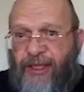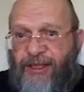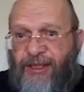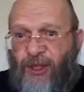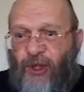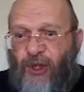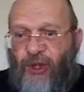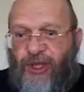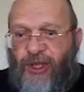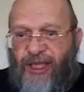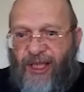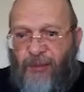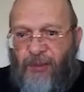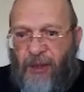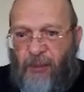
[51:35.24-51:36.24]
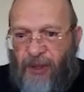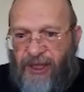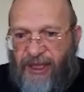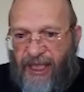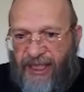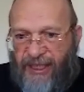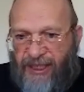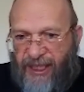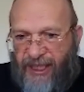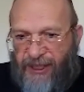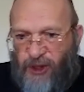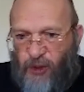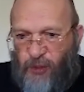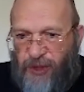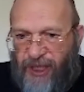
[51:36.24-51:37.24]
so the pre-potential has
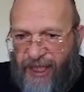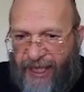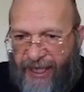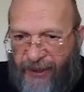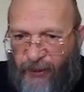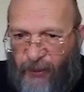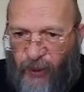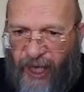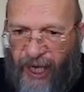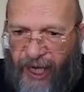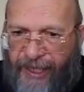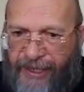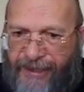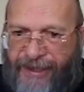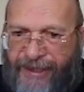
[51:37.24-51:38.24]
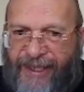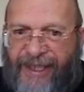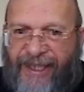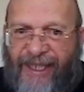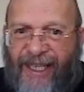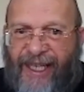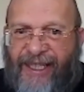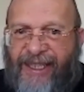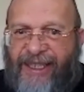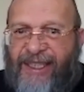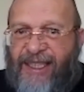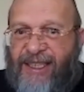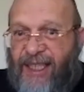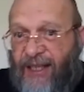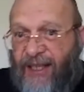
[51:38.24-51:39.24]
to be rank 1, and it
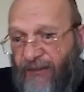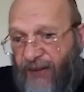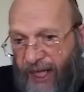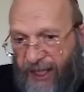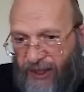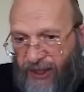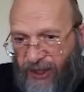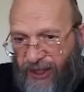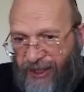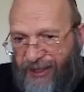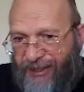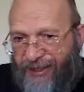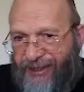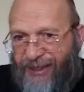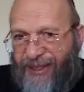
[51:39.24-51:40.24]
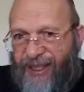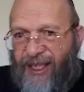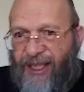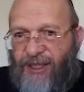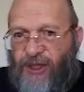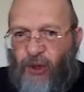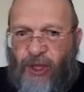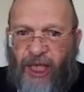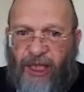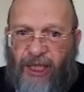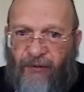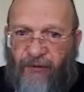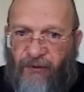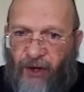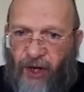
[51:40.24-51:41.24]
is a vector. So get
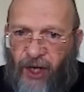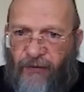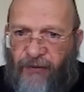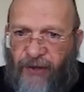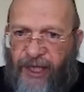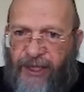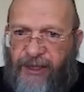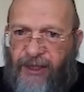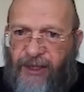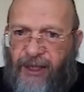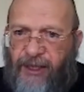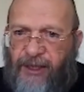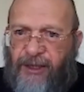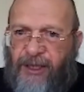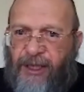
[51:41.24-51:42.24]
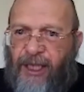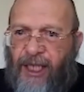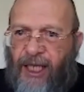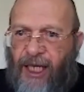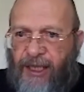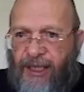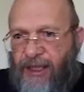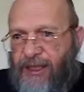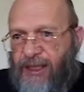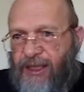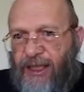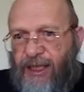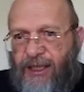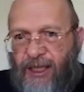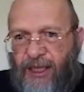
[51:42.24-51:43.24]
a 4 vector, and this is
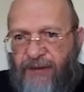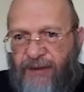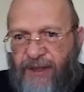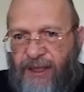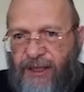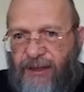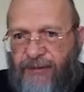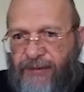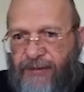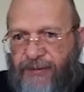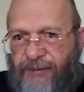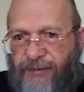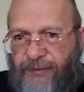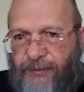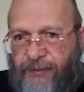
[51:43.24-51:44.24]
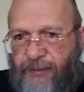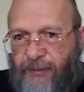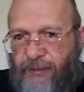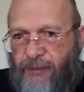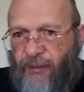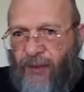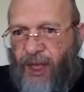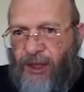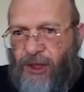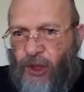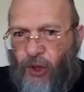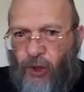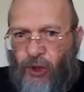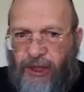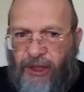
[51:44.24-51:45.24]
the derivative.
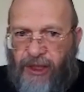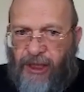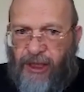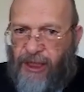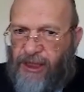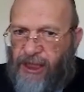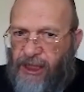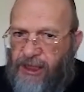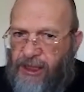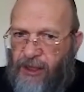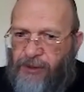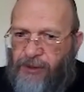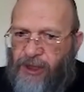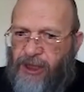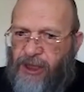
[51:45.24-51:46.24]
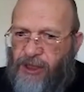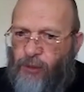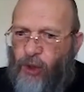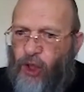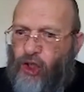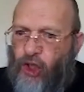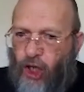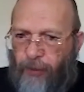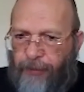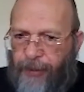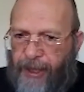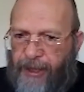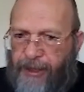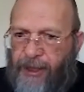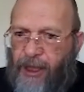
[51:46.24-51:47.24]
So this description is more
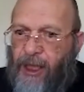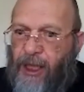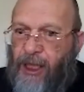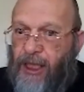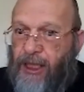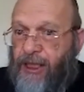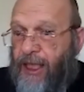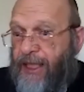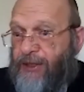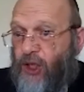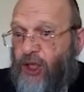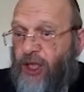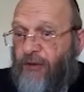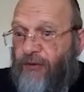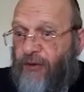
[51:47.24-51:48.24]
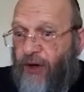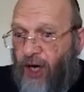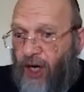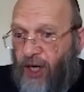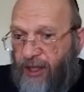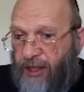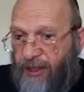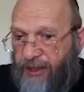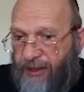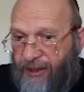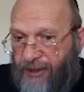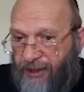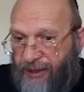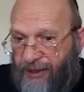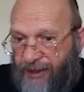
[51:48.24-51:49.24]
compact. It has only 4
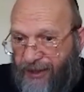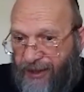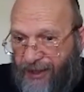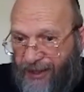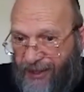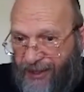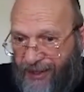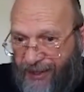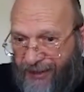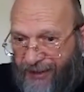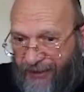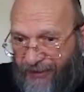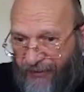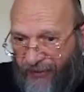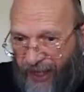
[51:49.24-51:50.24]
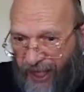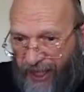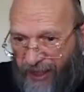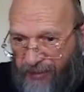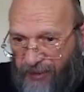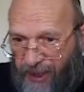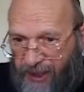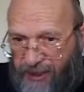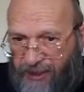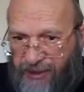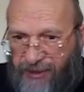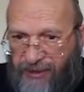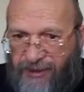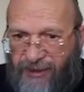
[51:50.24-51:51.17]
variables.